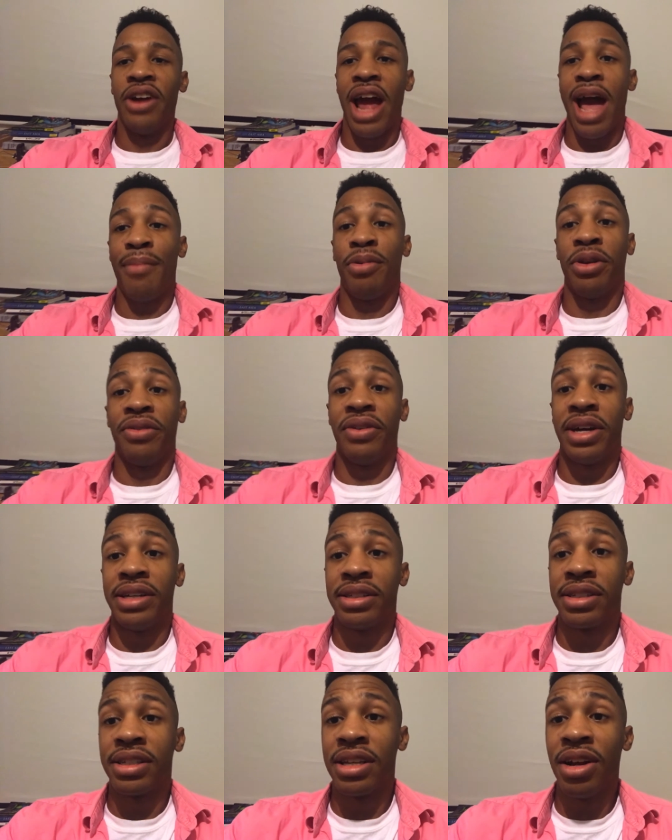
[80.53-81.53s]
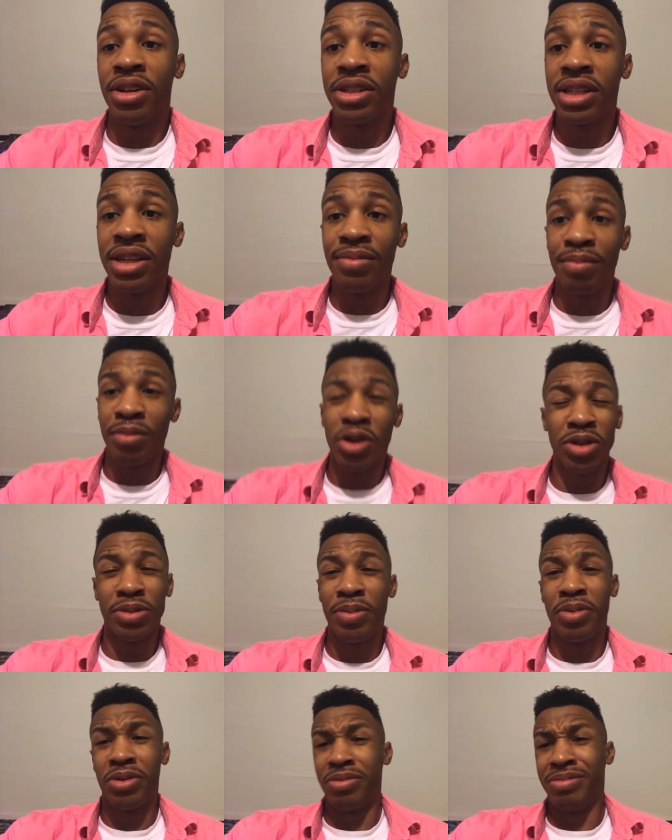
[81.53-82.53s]
Apple device. Because honestly,
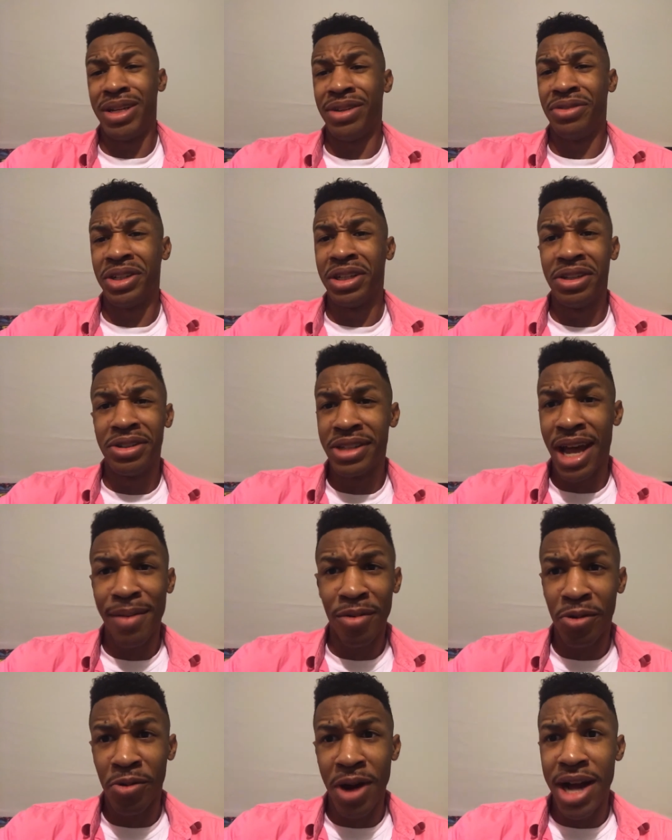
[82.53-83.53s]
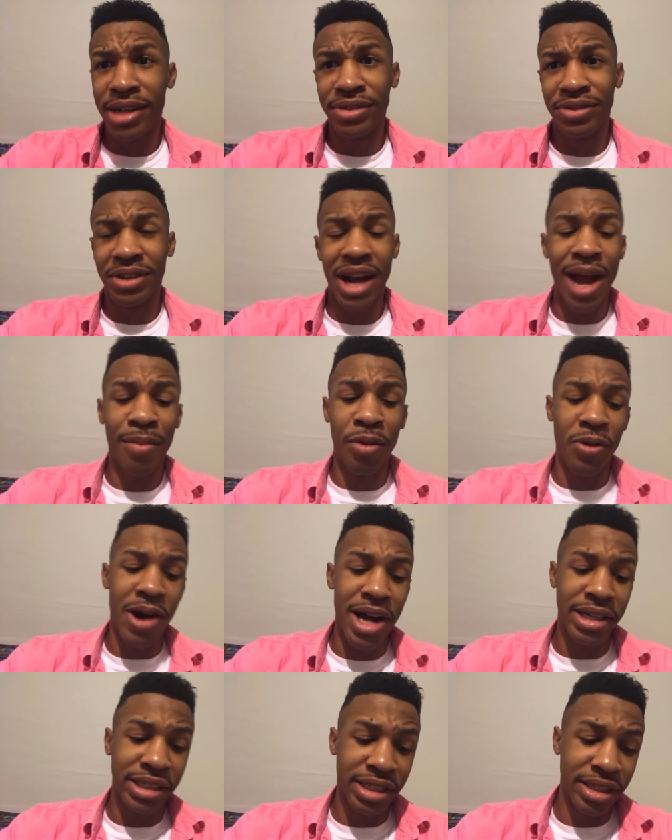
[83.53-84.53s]
most people didn't really use Apple Watch for Apple
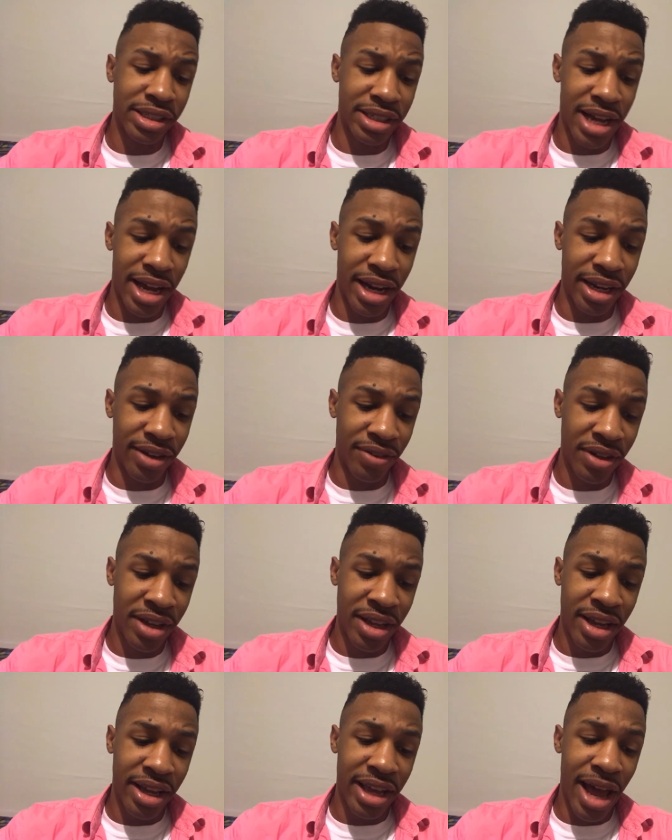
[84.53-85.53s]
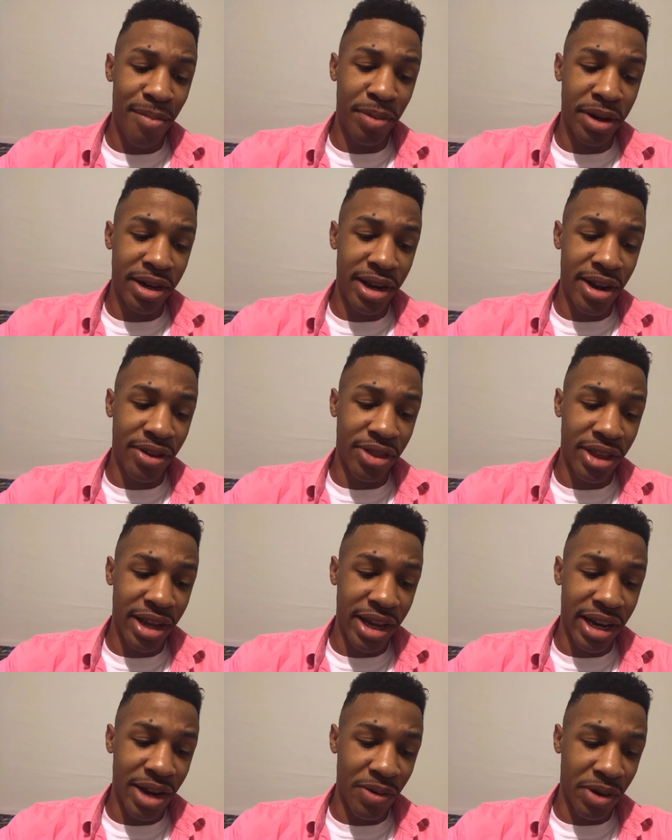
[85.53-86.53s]
Watch. They just kind of kept it in their
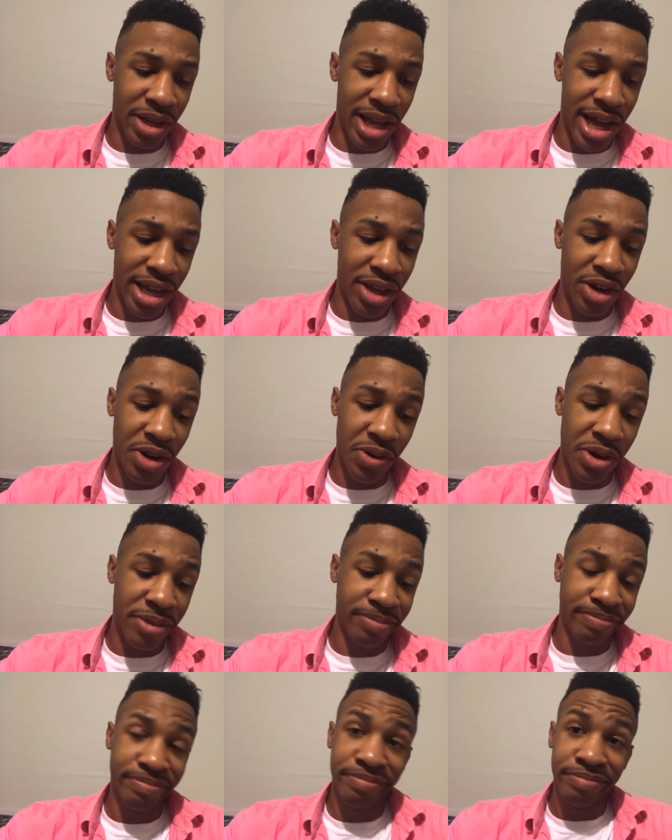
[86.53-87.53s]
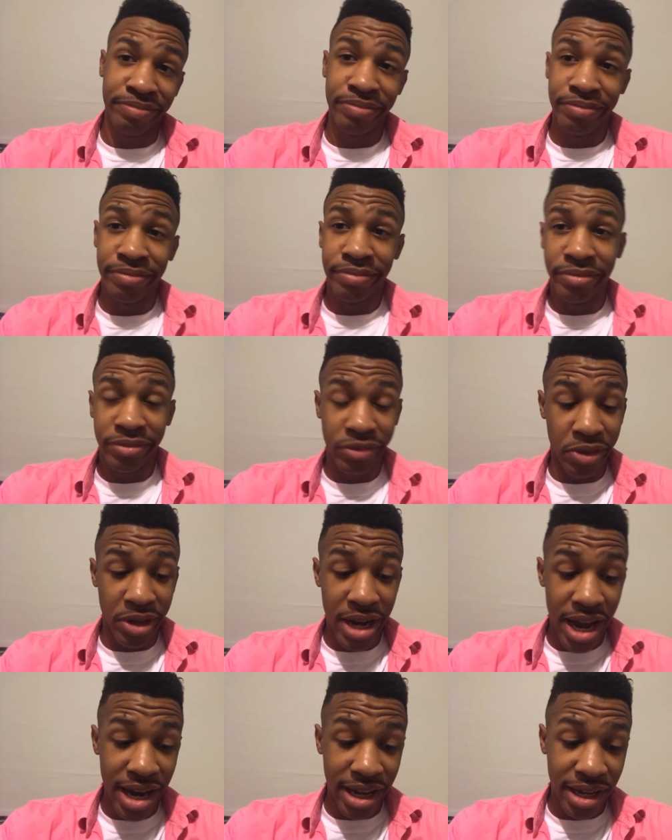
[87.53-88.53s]
thing and they were like, you know what? We're
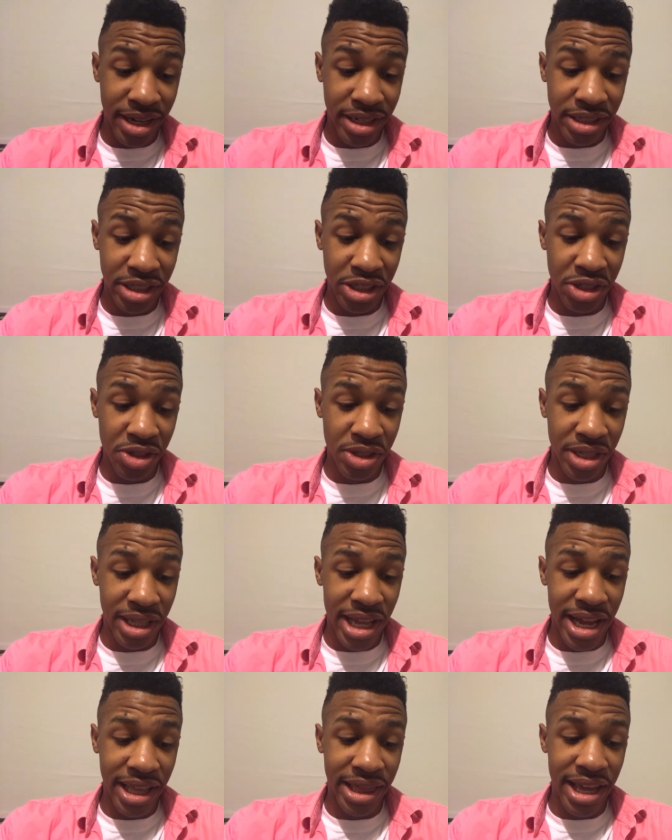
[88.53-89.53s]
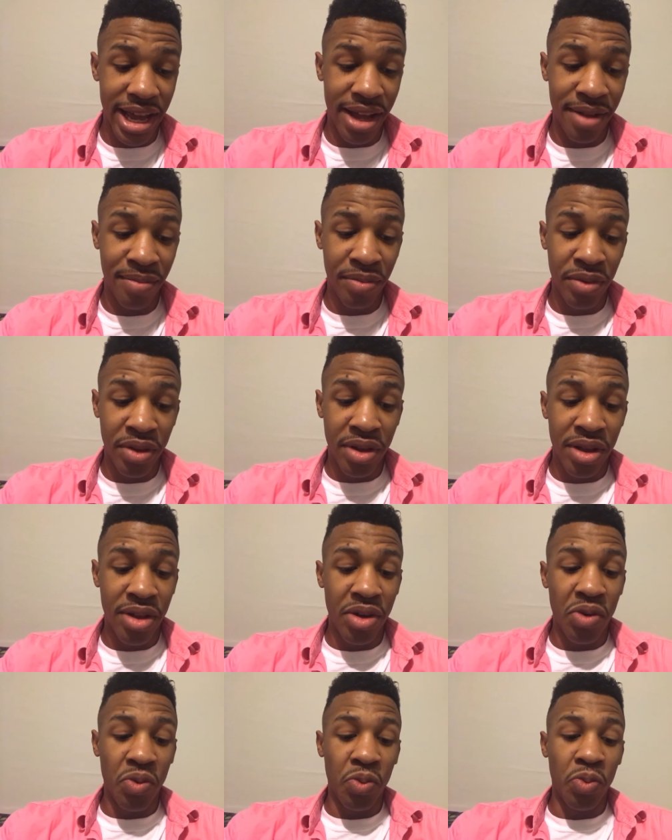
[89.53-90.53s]
kind of going to just use it like that.
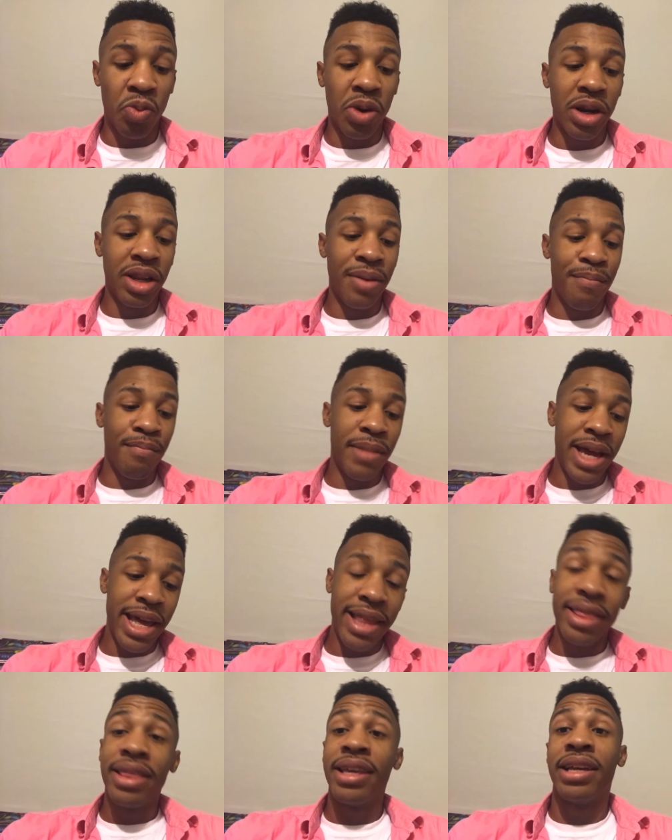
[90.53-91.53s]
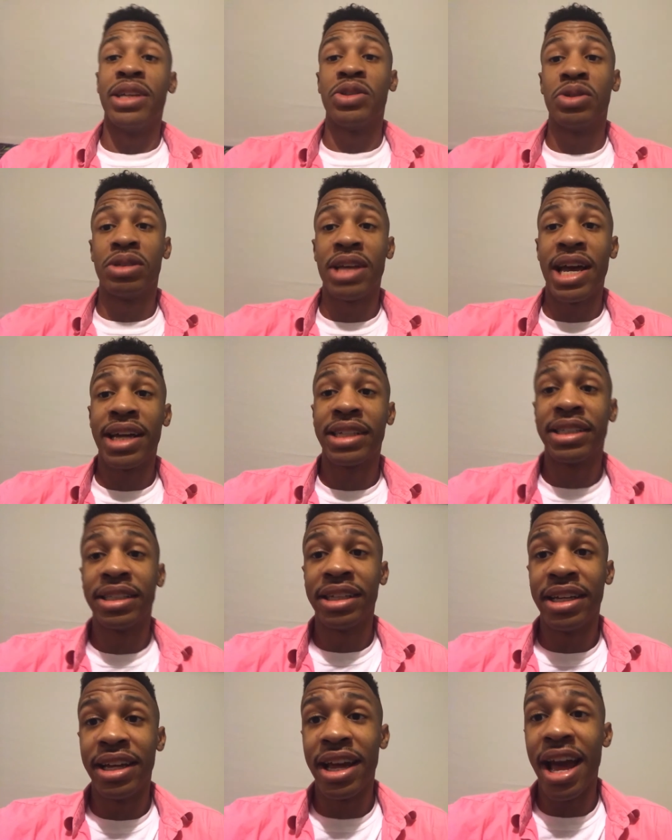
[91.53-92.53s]
One of the main things was
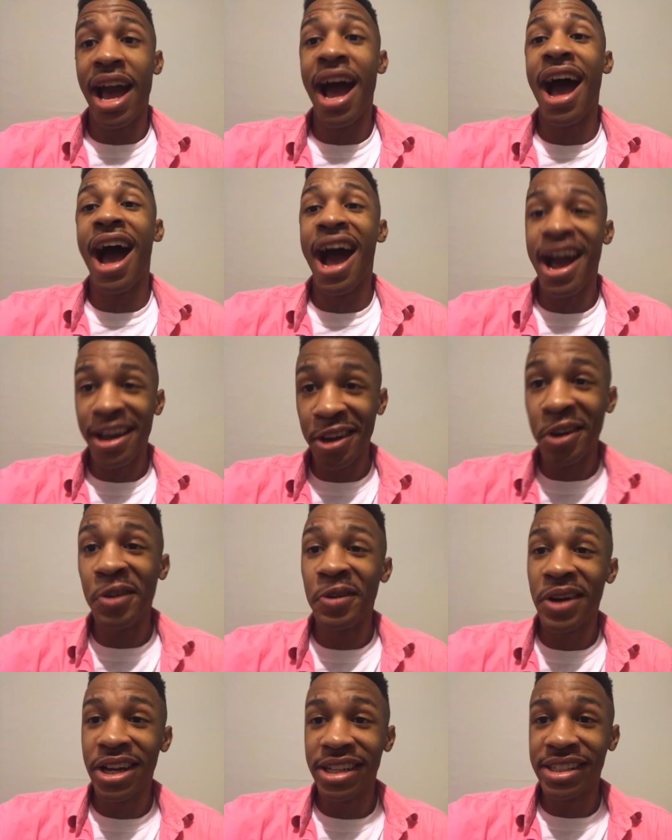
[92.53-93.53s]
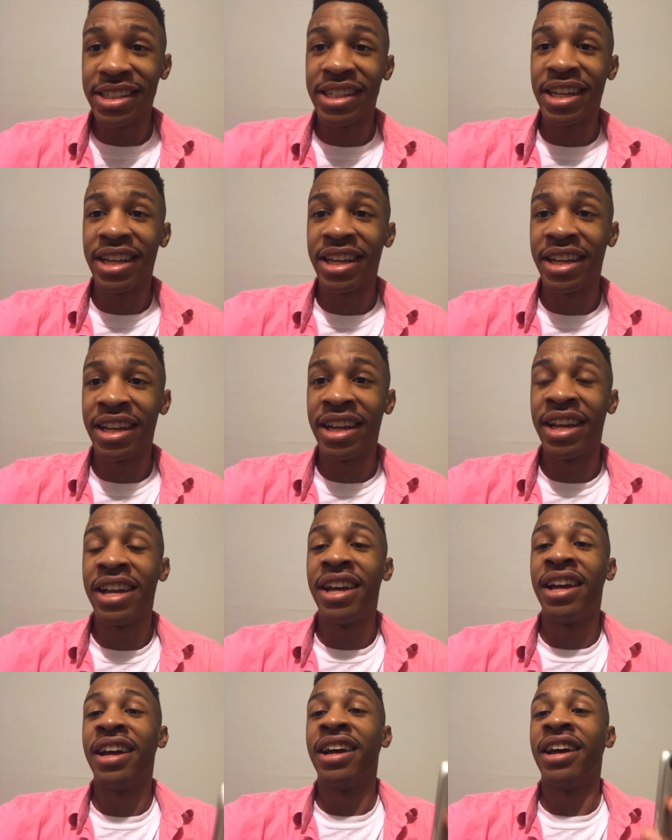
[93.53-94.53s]
actually iOS
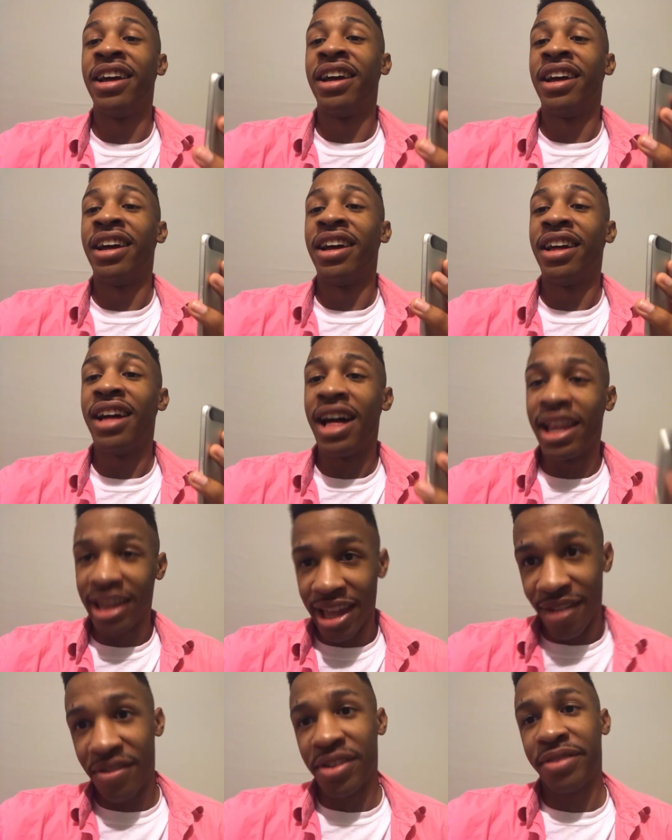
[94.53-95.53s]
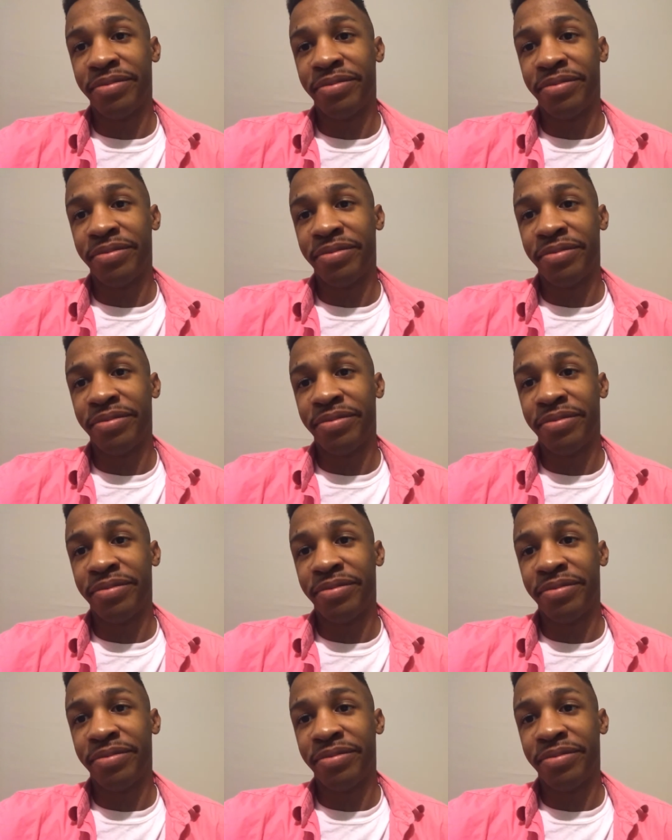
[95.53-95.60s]
11.